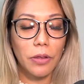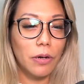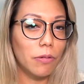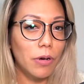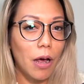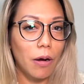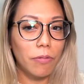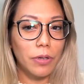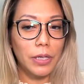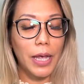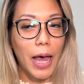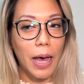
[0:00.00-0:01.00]
they're not
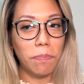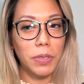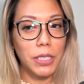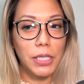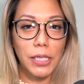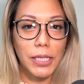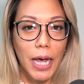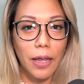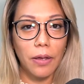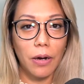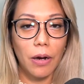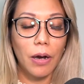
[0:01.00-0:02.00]
really happy
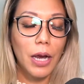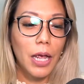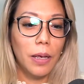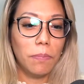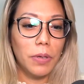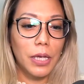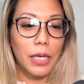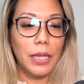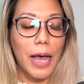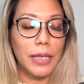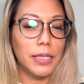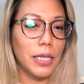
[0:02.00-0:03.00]
together being in
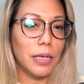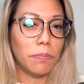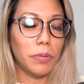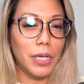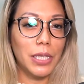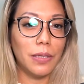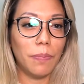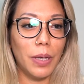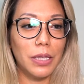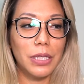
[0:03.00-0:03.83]
that same placement.